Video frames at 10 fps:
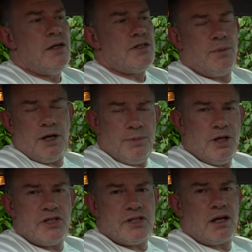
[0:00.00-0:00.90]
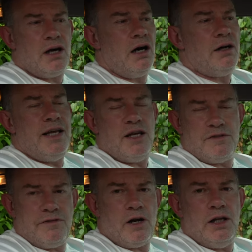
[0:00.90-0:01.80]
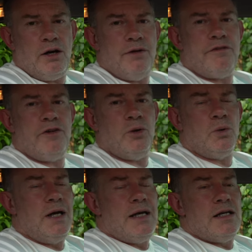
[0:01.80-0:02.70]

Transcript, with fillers: So when I purchased the car, it was very low in fuel.